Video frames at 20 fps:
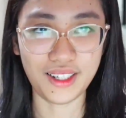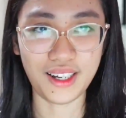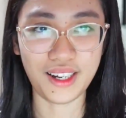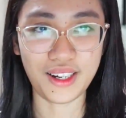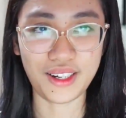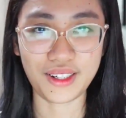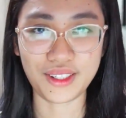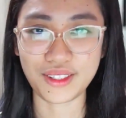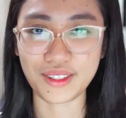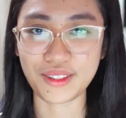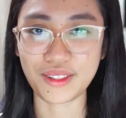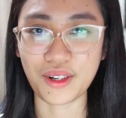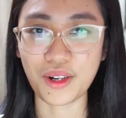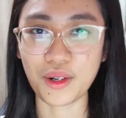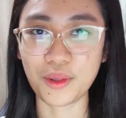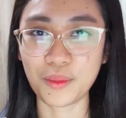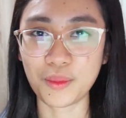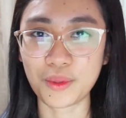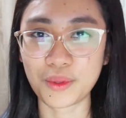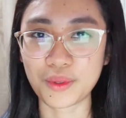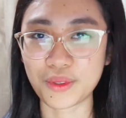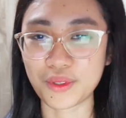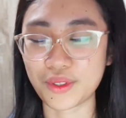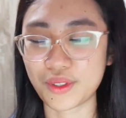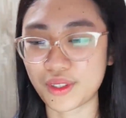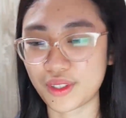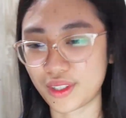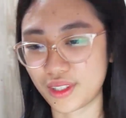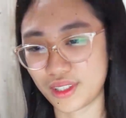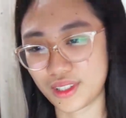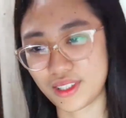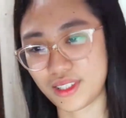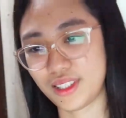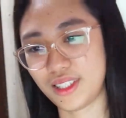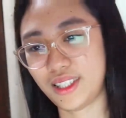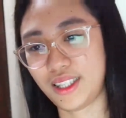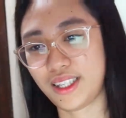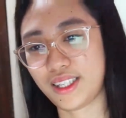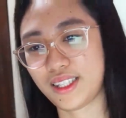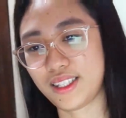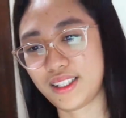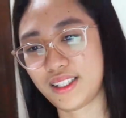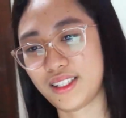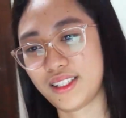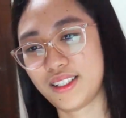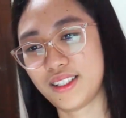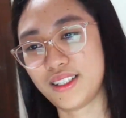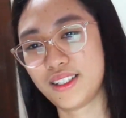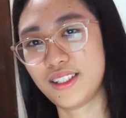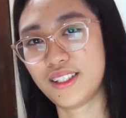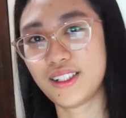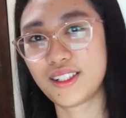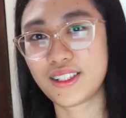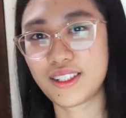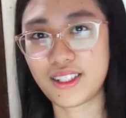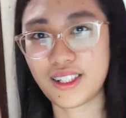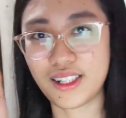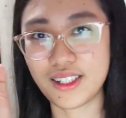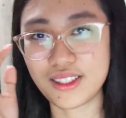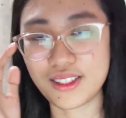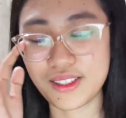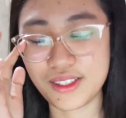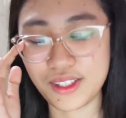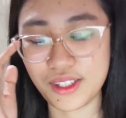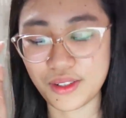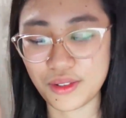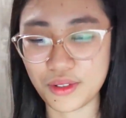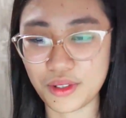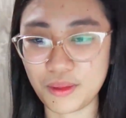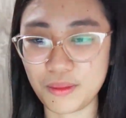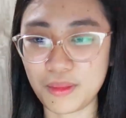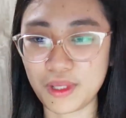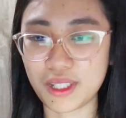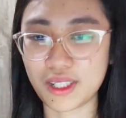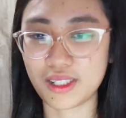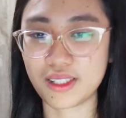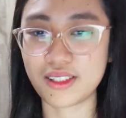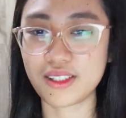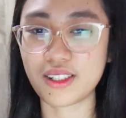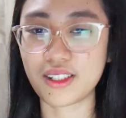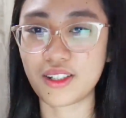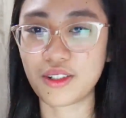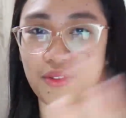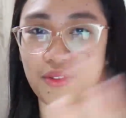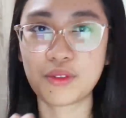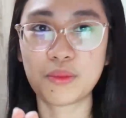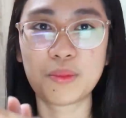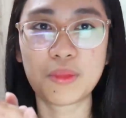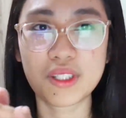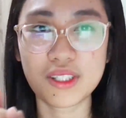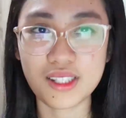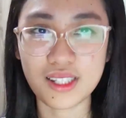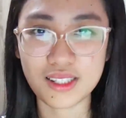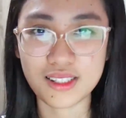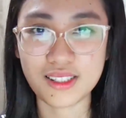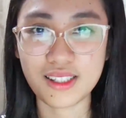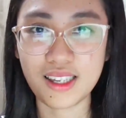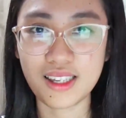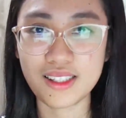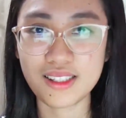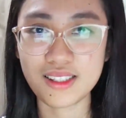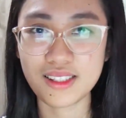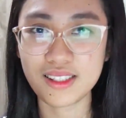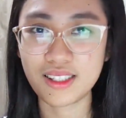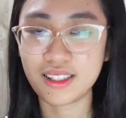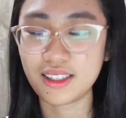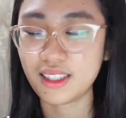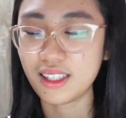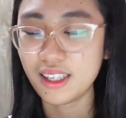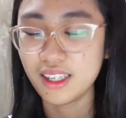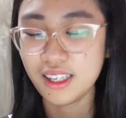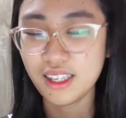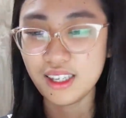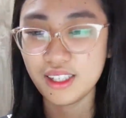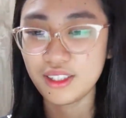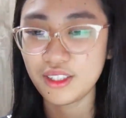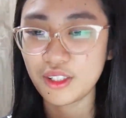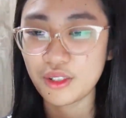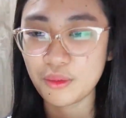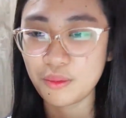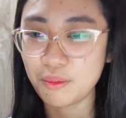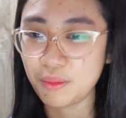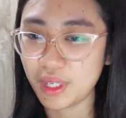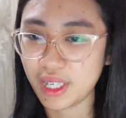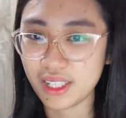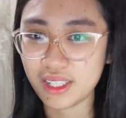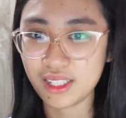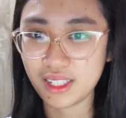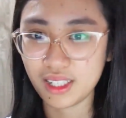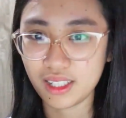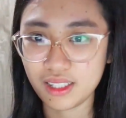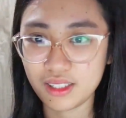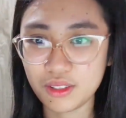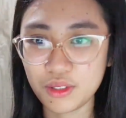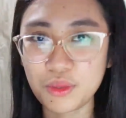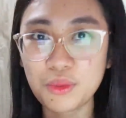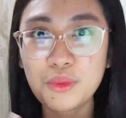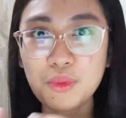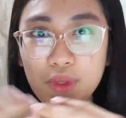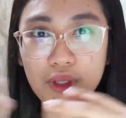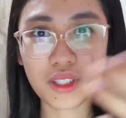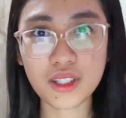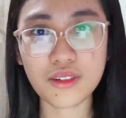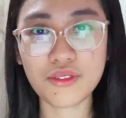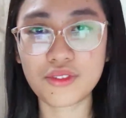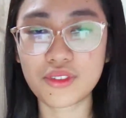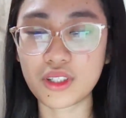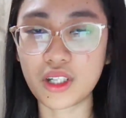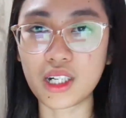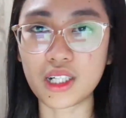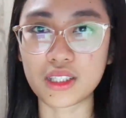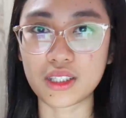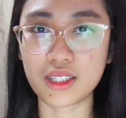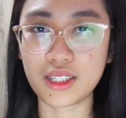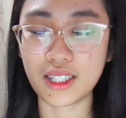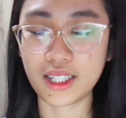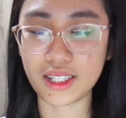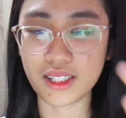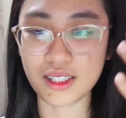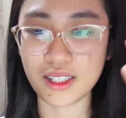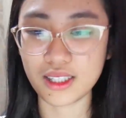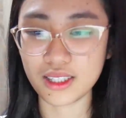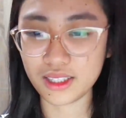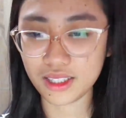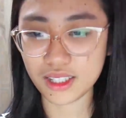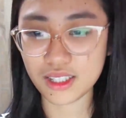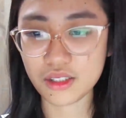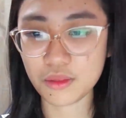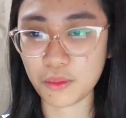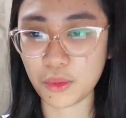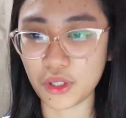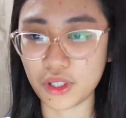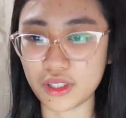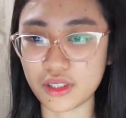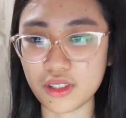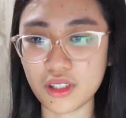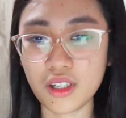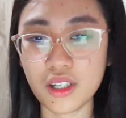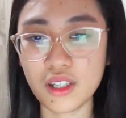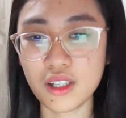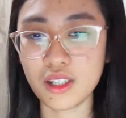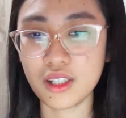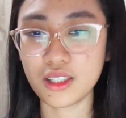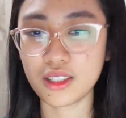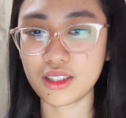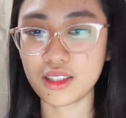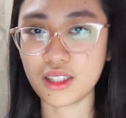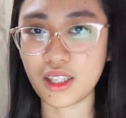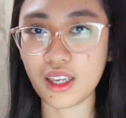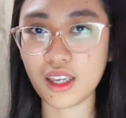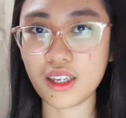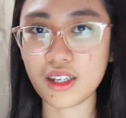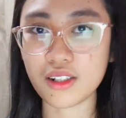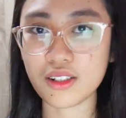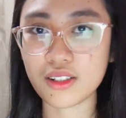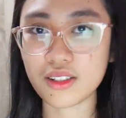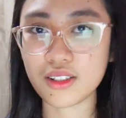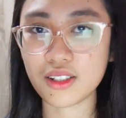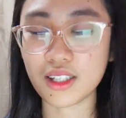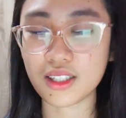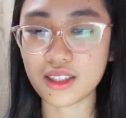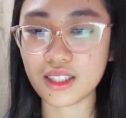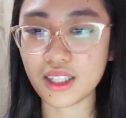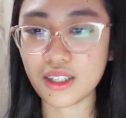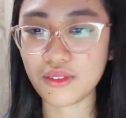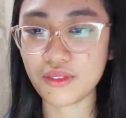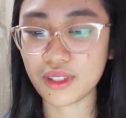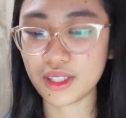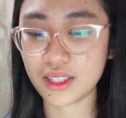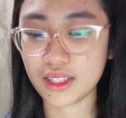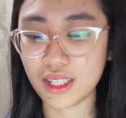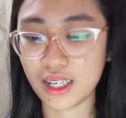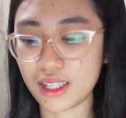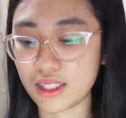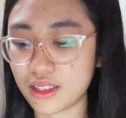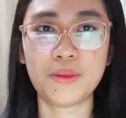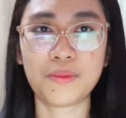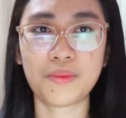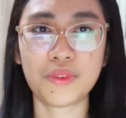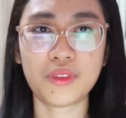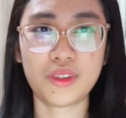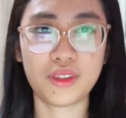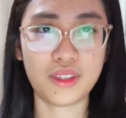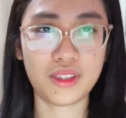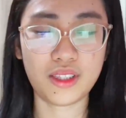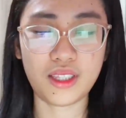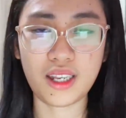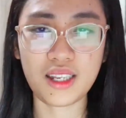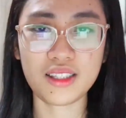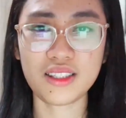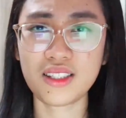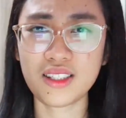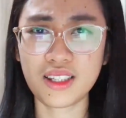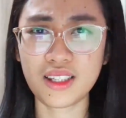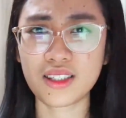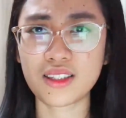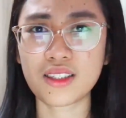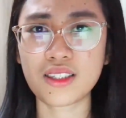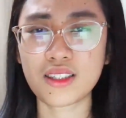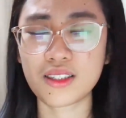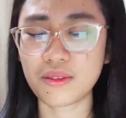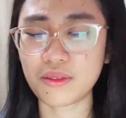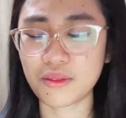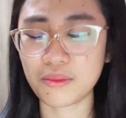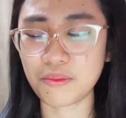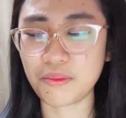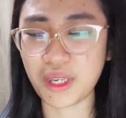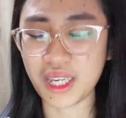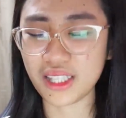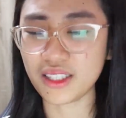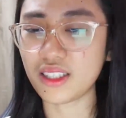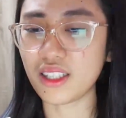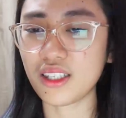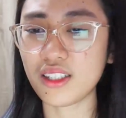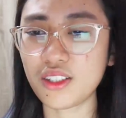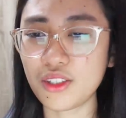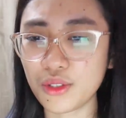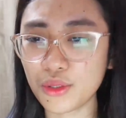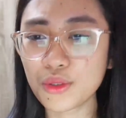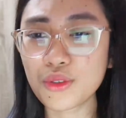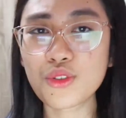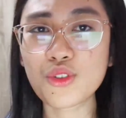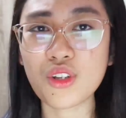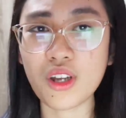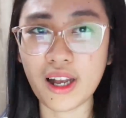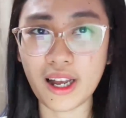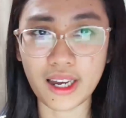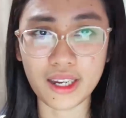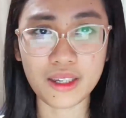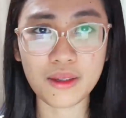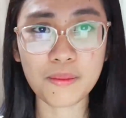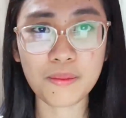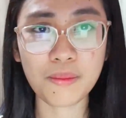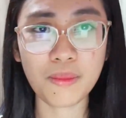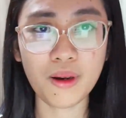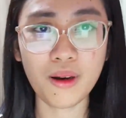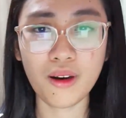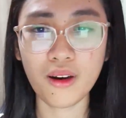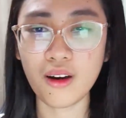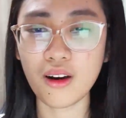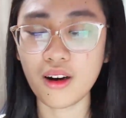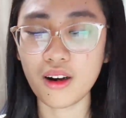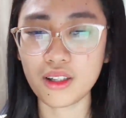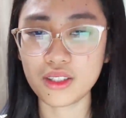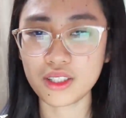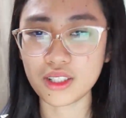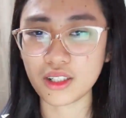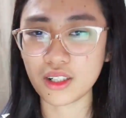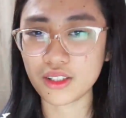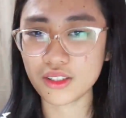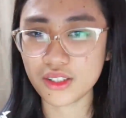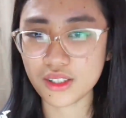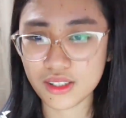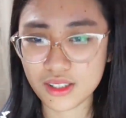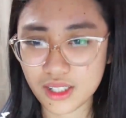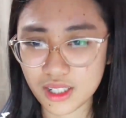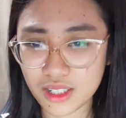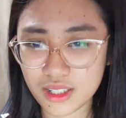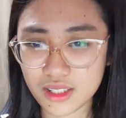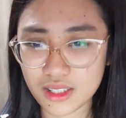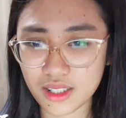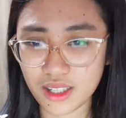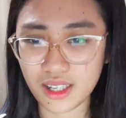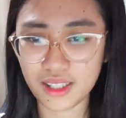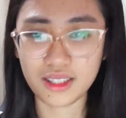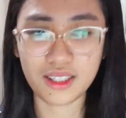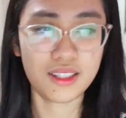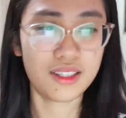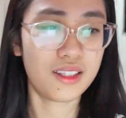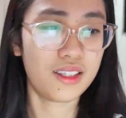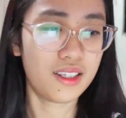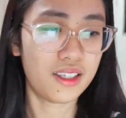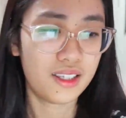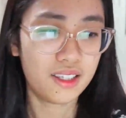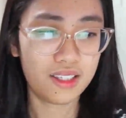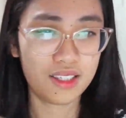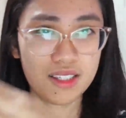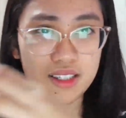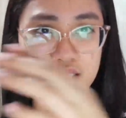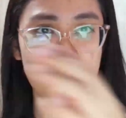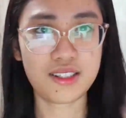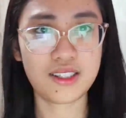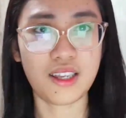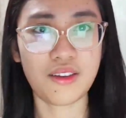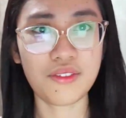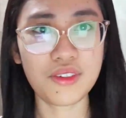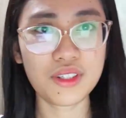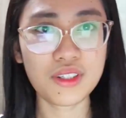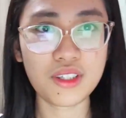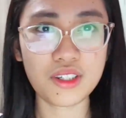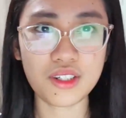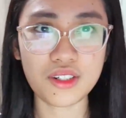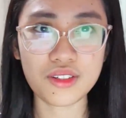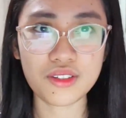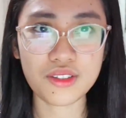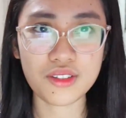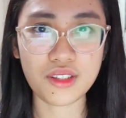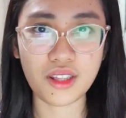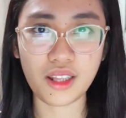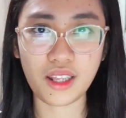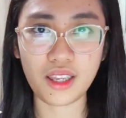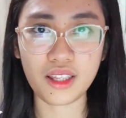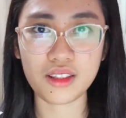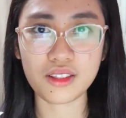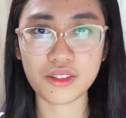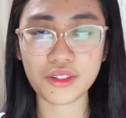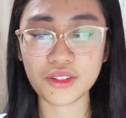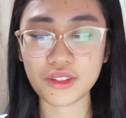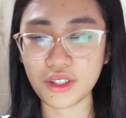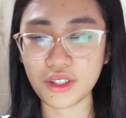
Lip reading: I almost like got teary because, you from the success that they're making. Who would have thought, like, these boys, they are not even that, they did not made a huge hype on the audiences, and then 7 years later